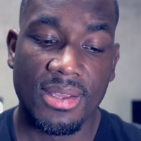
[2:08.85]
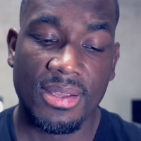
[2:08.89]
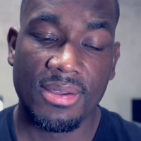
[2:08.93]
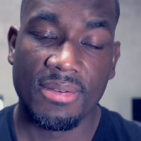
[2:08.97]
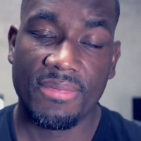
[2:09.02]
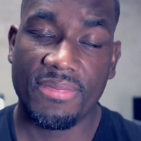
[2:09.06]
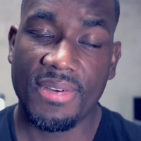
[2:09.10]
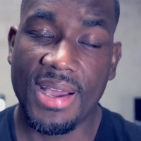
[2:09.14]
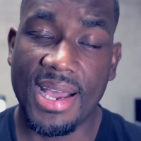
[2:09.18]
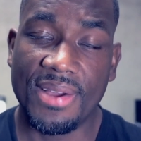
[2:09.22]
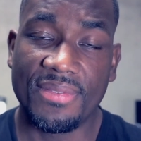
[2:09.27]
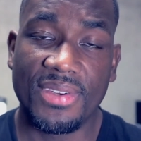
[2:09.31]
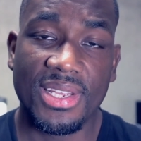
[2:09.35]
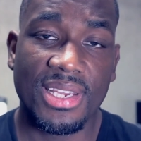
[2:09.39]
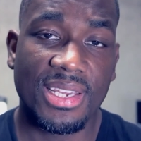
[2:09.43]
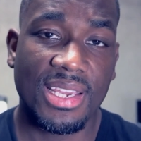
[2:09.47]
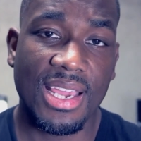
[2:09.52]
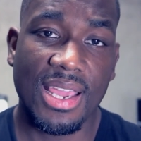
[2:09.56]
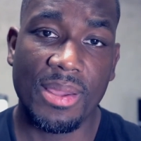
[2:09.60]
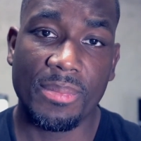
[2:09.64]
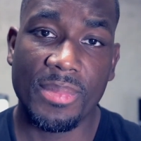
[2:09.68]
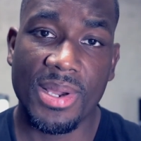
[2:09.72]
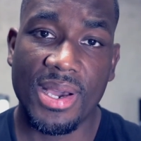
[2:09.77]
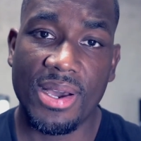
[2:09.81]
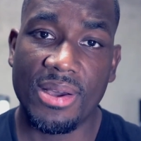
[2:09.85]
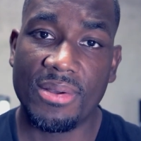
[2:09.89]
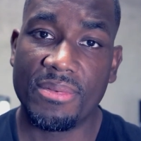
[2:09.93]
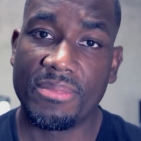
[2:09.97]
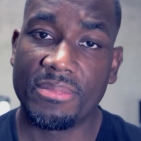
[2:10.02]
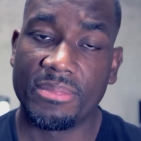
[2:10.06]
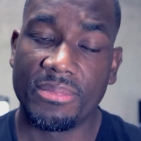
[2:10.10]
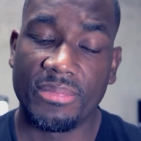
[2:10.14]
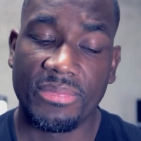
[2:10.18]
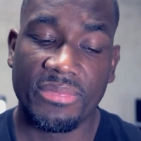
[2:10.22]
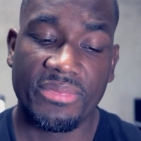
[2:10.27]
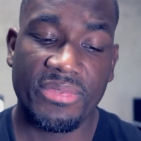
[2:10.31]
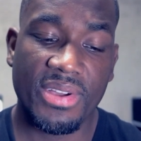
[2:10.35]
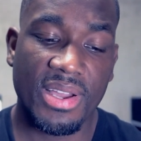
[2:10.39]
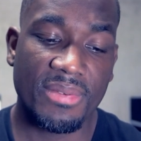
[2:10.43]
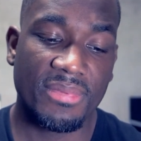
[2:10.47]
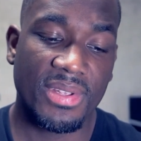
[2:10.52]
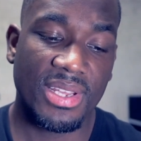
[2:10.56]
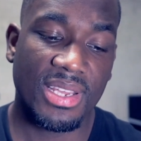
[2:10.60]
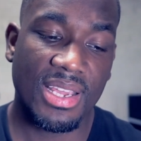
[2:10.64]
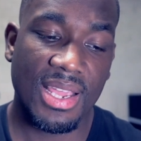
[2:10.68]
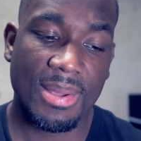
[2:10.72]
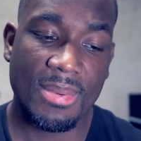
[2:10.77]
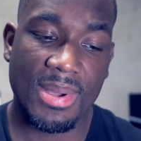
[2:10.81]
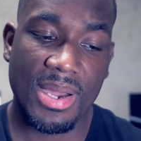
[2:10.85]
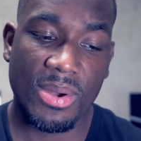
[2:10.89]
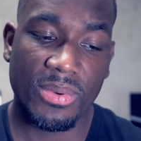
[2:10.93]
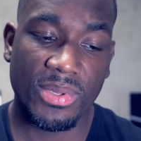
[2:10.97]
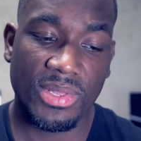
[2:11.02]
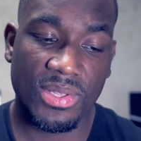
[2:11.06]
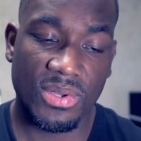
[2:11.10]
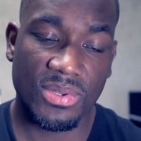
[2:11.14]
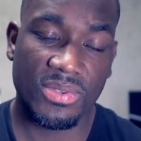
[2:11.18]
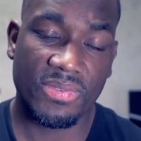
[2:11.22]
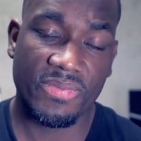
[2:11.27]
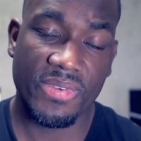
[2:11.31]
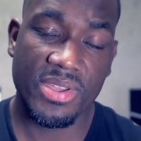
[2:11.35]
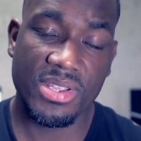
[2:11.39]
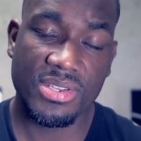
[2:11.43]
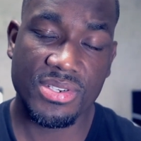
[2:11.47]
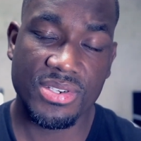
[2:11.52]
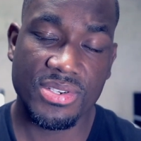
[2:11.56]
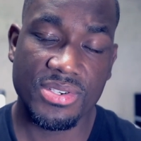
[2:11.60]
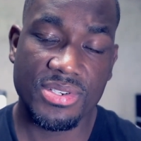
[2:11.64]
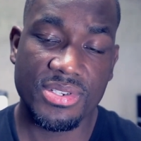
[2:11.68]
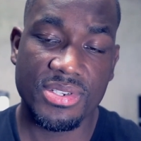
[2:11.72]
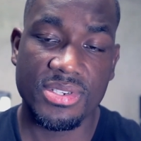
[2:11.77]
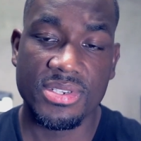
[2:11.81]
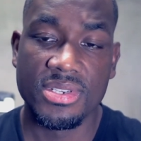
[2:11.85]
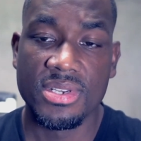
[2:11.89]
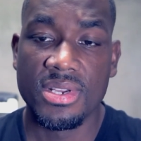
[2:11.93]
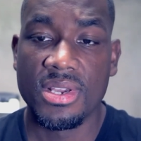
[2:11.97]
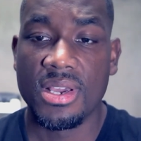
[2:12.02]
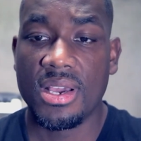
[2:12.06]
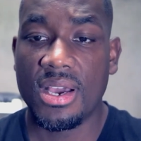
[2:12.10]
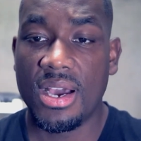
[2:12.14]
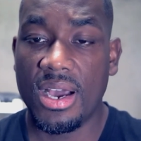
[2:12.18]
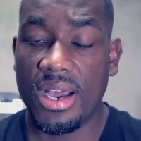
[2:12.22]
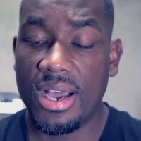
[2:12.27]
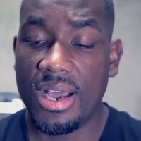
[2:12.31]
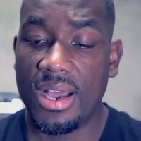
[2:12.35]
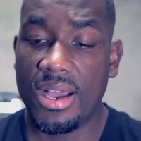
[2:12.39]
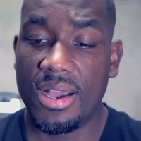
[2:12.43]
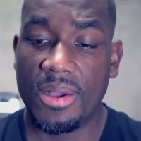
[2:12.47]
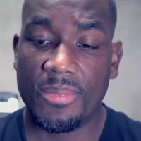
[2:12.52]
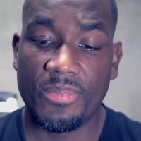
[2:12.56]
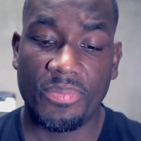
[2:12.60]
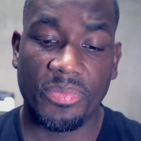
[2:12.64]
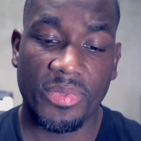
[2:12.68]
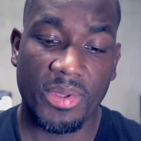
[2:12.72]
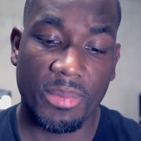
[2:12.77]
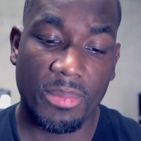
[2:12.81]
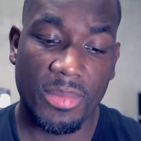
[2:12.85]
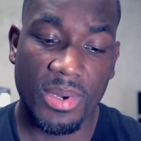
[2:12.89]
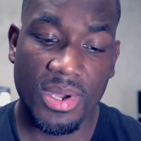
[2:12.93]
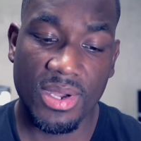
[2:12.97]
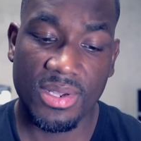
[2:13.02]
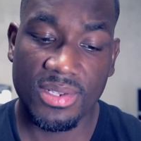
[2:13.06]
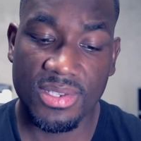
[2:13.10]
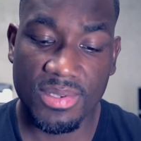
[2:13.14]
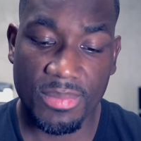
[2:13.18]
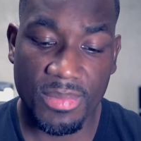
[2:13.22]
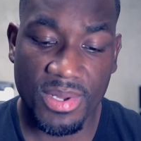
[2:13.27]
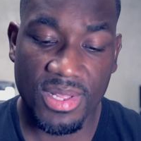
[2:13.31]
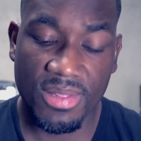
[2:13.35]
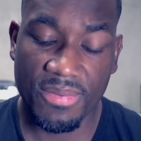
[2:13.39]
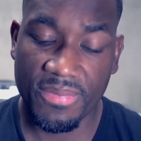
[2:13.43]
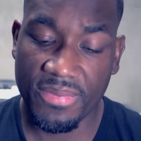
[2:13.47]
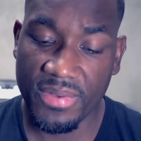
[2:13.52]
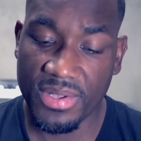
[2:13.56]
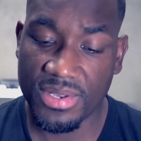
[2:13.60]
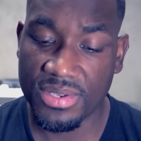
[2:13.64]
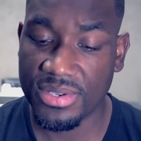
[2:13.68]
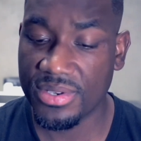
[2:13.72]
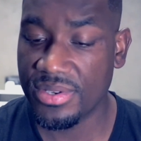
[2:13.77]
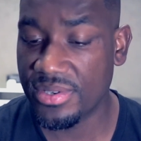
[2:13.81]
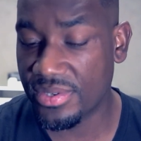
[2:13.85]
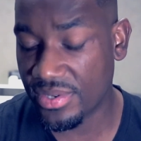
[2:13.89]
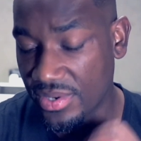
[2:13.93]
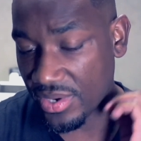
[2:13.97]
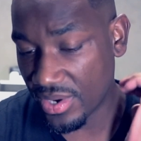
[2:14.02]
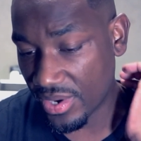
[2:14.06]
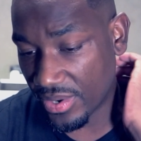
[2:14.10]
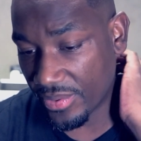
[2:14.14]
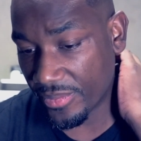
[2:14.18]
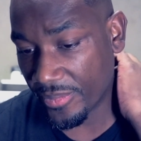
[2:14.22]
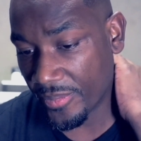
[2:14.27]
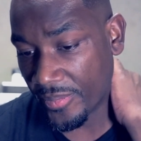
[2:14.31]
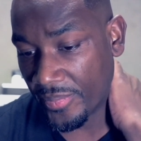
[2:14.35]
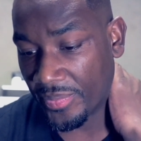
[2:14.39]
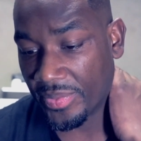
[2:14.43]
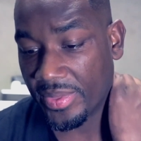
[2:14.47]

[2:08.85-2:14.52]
5D came out. 5D came out with those features, among some other features, you know.